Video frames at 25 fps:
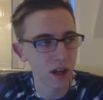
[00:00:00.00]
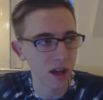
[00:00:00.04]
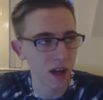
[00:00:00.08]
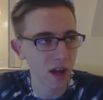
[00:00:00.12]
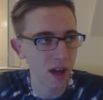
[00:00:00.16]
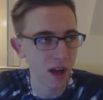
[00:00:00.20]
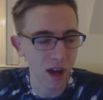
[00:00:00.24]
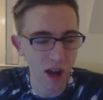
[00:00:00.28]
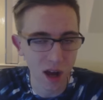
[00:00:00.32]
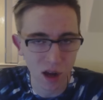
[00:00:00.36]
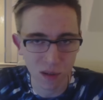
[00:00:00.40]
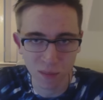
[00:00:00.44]
Like
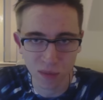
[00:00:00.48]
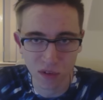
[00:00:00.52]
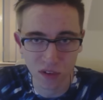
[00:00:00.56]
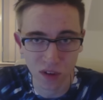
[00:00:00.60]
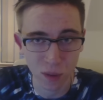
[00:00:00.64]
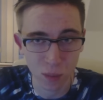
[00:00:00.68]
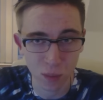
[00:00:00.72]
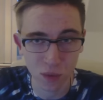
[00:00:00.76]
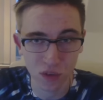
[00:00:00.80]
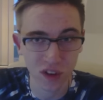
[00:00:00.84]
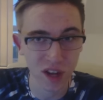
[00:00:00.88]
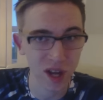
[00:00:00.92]
uh,
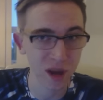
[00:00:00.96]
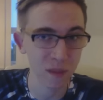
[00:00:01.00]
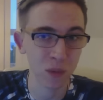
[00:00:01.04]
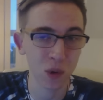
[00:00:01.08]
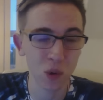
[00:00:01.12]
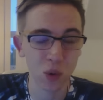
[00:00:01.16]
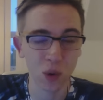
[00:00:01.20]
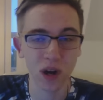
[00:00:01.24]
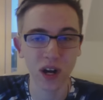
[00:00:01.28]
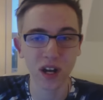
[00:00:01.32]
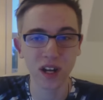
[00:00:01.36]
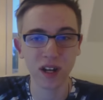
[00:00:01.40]
Hamsik was kept
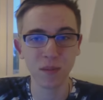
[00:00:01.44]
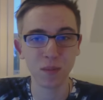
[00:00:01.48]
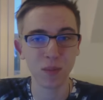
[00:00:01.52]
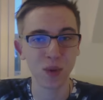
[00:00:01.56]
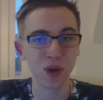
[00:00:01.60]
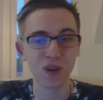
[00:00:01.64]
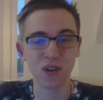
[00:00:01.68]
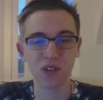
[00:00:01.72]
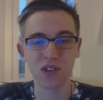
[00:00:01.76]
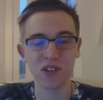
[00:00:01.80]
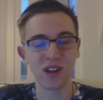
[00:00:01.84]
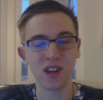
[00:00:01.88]
quiet
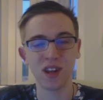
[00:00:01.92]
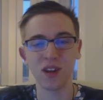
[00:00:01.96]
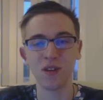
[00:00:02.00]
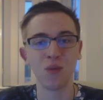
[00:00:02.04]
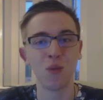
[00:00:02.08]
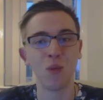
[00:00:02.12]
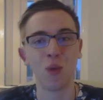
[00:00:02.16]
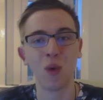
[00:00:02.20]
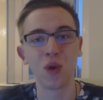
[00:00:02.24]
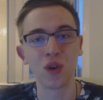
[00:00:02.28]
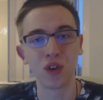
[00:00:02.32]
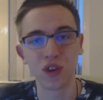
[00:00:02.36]
because they
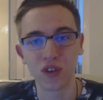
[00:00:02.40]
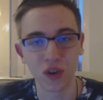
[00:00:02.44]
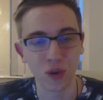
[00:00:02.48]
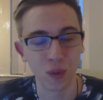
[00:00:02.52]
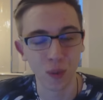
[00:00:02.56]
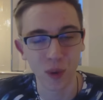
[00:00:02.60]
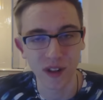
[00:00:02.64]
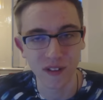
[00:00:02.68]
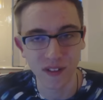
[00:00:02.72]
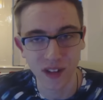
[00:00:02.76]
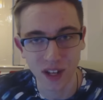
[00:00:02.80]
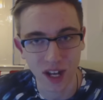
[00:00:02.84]
didn't want to
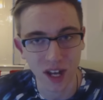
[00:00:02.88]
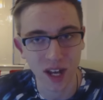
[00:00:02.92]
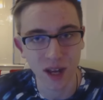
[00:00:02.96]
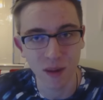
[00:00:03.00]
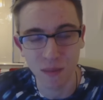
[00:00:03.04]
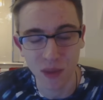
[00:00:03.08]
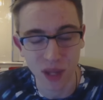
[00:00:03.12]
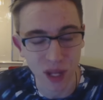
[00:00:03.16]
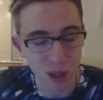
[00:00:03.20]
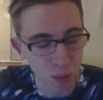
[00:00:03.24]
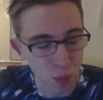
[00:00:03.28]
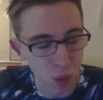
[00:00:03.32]
win the
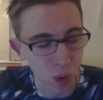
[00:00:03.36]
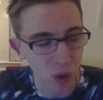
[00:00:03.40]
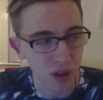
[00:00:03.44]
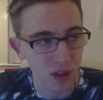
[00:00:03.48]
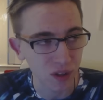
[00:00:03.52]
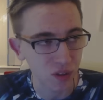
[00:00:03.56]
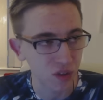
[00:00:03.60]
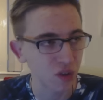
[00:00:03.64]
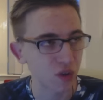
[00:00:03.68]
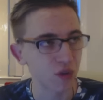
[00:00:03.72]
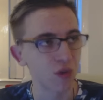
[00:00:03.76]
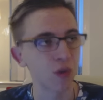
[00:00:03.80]
game; they
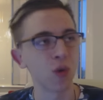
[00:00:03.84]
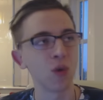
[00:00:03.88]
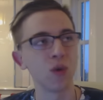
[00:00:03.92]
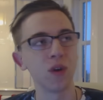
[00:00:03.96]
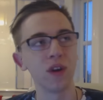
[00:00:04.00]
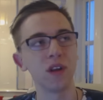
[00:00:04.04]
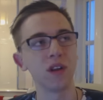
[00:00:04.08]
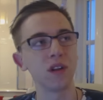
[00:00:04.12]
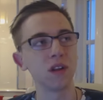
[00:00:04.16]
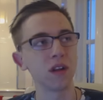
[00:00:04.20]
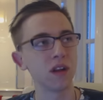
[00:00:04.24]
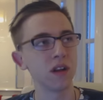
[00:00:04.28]
wanted to draw
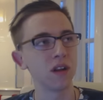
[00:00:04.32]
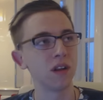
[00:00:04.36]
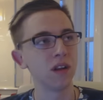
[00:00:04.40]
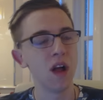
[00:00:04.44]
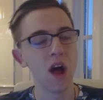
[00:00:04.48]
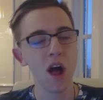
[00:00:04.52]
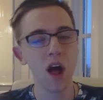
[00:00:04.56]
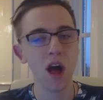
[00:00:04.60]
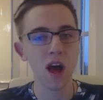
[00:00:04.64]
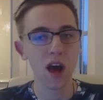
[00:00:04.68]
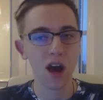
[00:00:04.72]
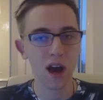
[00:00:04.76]
nil nil,
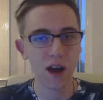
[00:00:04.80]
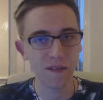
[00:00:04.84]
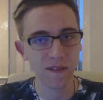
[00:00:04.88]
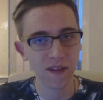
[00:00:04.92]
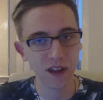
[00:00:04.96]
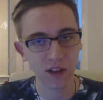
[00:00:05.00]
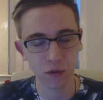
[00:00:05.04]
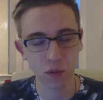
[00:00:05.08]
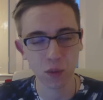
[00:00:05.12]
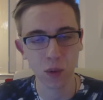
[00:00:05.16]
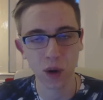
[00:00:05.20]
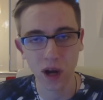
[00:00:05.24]
and
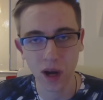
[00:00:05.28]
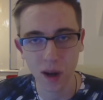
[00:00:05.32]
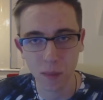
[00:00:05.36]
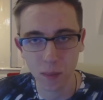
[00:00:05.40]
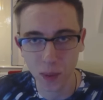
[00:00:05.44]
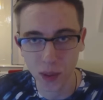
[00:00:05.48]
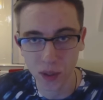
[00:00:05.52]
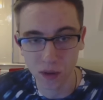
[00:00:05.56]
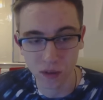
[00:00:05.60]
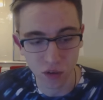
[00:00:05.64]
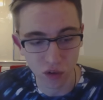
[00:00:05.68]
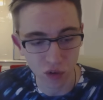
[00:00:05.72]
that's what
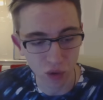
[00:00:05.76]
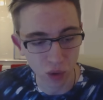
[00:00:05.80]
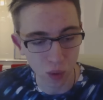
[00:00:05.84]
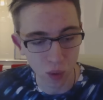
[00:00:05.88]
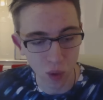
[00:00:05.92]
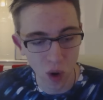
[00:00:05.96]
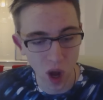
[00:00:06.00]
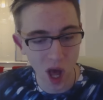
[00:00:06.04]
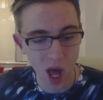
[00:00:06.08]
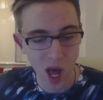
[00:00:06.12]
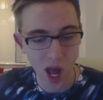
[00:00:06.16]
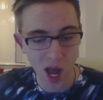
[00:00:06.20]
happened.
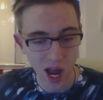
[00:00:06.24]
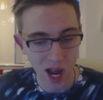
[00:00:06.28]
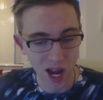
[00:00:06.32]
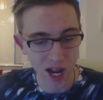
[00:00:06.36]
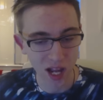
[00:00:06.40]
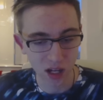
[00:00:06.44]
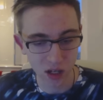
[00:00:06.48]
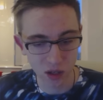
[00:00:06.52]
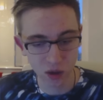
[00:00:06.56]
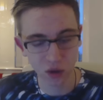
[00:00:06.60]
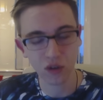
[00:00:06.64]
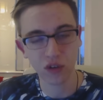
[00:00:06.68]
So
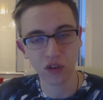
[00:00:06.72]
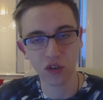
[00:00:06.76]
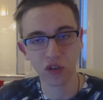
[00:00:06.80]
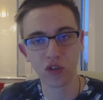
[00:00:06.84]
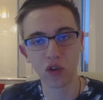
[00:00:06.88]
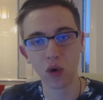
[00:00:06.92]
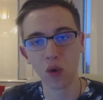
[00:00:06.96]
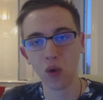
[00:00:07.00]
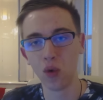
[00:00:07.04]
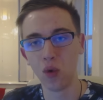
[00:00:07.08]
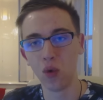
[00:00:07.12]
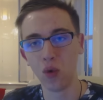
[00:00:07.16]
it looks
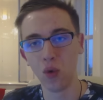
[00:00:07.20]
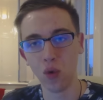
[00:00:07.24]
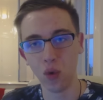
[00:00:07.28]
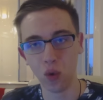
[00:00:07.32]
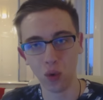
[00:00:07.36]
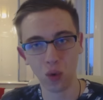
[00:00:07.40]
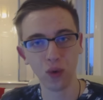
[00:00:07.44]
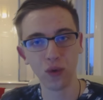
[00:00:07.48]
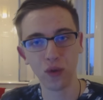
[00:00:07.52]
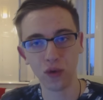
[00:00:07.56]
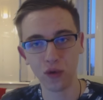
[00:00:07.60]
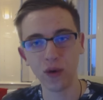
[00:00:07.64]
as though
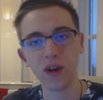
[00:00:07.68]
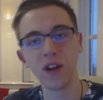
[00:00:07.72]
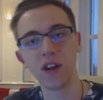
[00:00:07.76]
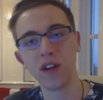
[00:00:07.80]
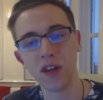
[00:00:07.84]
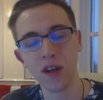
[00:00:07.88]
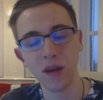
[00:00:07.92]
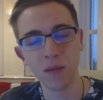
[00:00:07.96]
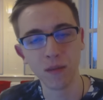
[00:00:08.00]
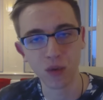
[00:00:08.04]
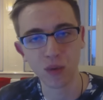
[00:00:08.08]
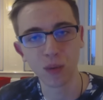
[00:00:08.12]
all three
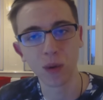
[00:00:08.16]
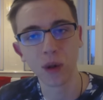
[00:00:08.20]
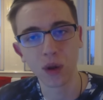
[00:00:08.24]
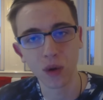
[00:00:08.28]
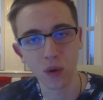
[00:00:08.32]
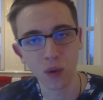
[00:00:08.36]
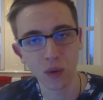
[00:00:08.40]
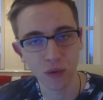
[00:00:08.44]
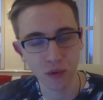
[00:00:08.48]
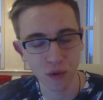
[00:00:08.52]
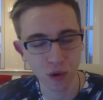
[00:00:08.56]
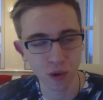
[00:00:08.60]
teams will
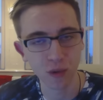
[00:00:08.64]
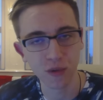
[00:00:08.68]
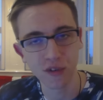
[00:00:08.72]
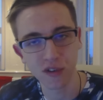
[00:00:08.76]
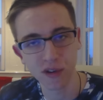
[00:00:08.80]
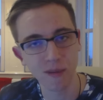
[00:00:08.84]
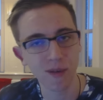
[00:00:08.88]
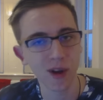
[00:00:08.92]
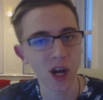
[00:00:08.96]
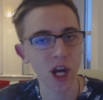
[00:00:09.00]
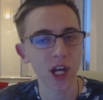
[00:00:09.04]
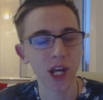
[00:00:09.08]
go through
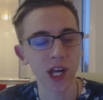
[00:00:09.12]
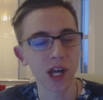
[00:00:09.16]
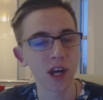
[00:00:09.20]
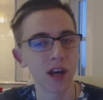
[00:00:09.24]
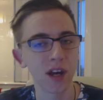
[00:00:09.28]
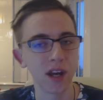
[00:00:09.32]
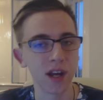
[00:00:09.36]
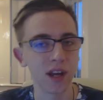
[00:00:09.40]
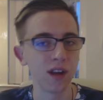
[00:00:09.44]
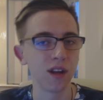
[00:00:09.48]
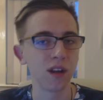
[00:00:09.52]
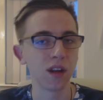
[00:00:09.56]
Slovakia,
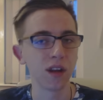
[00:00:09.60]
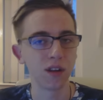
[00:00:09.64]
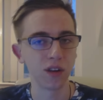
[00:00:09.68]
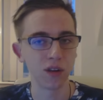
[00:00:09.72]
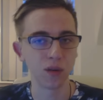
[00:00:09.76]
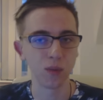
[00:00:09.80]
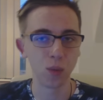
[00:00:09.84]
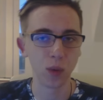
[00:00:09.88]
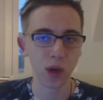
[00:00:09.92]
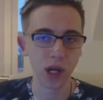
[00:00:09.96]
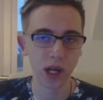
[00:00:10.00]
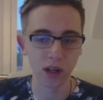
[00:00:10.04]
England,
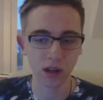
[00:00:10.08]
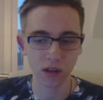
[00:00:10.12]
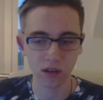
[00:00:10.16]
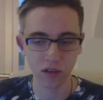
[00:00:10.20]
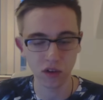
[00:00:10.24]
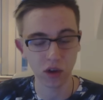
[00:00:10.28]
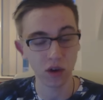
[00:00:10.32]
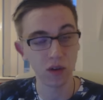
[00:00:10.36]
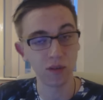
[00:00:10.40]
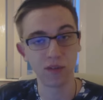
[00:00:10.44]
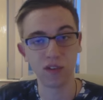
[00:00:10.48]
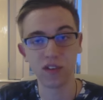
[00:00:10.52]
and
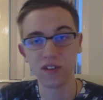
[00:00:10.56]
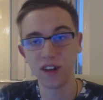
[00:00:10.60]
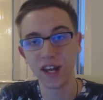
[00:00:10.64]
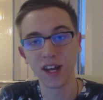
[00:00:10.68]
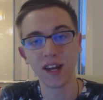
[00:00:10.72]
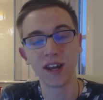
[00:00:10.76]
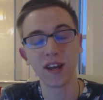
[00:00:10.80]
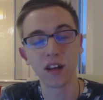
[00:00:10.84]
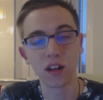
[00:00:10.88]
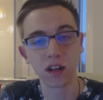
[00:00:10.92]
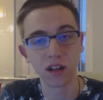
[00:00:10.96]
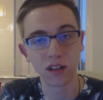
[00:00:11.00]
Wales.
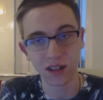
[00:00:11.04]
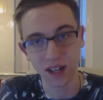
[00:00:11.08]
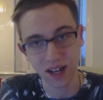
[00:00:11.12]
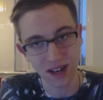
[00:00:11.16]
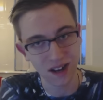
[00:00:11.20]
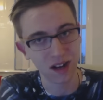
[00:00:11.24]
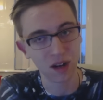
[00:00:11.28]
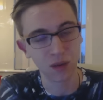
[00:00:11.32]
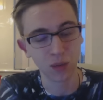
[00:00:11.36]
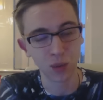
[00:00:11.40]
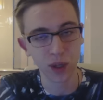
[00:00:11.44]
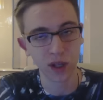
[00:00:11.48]
Obviously, England
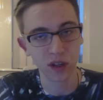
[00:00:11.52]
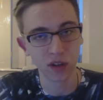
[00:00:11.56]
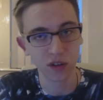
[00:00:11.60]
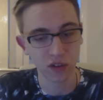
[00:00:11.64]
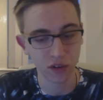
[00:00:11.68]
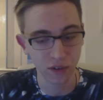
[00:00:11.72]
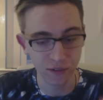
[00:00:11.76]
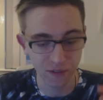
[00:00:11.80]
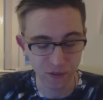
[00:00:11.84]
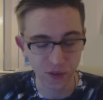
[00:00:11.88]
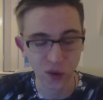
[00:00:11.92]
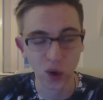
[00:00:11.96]
and Wales
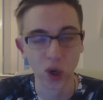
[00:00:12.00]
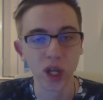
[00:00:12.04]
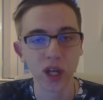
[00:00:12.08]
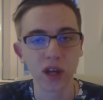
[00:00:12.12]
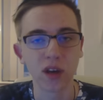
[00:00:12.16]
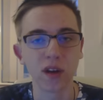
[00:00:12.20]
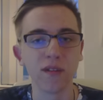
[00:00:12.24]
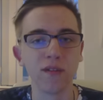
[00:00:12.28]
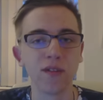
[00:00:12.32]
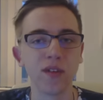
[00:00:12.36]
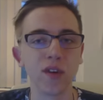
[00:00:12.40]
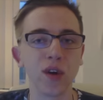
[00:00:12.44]
are fully
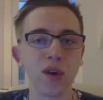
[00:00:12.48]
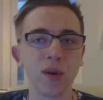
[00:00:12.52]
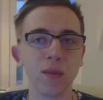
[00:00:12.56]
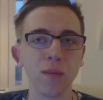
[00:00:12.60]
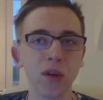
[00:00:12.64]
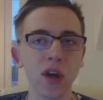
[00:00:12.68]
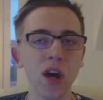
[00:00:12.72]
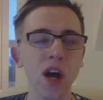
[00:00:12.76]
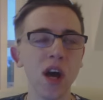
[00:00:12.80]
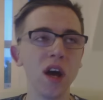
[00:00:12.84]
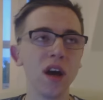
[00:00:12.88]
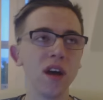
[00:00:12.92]

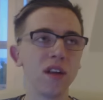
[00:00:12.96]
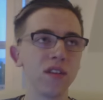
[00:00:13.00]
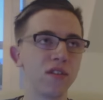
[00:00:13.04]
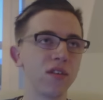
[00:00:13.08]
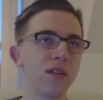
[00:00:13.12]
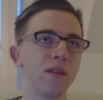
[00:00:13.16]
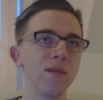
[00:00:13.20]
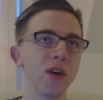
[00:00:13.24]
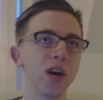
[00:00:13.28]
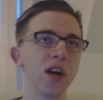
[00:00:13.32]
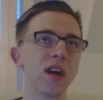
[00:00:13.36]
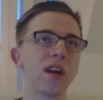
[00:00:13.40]
confirmed, and
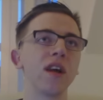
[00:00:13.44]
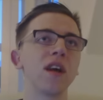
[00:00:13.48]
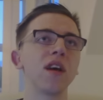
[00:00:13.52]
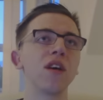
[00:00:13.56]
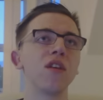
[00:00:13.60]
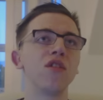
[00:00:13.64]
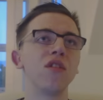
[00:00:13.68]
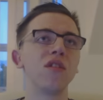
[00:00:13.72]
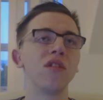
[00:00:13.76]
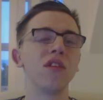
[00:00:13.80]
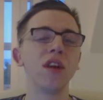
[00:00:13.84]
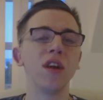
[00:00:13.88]

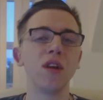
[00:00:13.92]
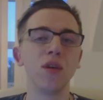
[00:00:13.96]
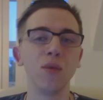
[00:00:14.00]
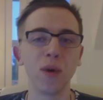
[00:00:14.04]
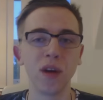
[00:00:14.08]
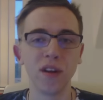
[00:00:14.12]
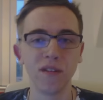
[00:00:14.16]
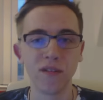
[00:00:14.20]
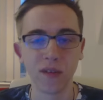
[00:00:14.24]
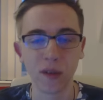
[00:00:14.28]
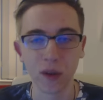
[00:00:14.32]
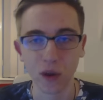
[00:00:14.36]
Slovakia just need to
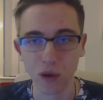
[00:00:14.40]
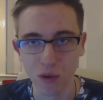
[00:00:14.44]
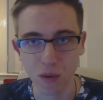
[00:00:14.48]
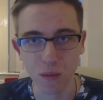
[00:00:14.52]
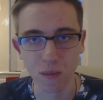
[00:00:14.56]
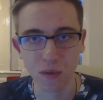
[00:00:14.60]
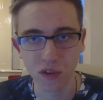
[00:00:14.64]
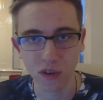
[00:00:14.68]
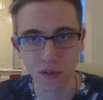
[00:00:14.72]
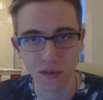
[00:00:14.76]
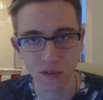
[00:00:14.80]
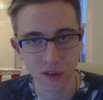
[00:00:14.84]
wait for the
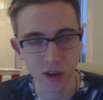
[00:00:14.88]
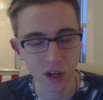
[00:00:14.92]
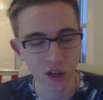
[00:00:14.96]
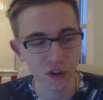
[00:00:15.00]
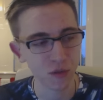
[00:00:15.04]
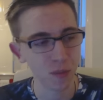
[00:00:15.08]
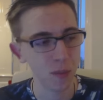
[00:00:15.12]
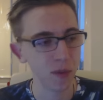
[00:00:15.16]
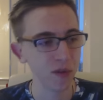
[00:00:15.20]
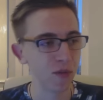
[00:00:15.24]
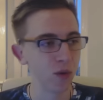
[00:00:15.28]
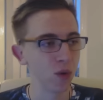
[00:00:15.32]
groups to
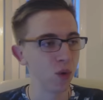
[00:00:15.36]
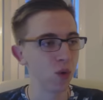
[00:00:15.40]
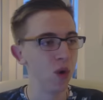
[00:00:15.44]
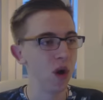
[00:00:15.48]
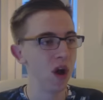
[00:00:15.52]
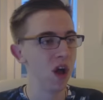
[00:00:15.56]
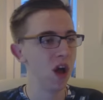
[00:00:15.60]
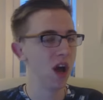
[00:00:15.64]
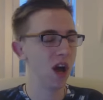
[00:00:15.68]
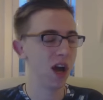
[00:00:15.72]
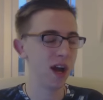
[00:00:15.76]
finish before